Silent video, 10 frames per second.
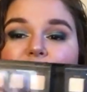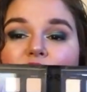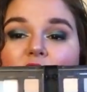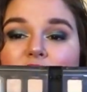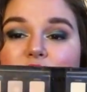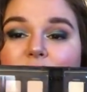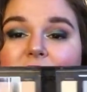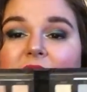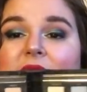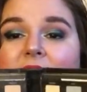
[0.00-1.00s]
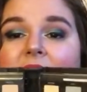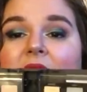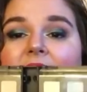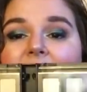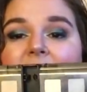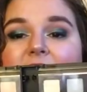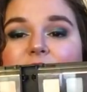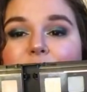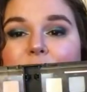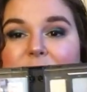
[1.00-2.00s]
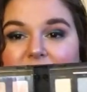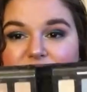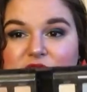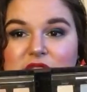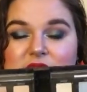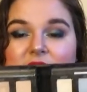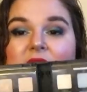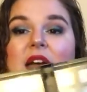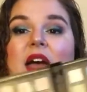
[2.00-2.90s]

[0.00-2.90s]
your contour kit, and three blushes.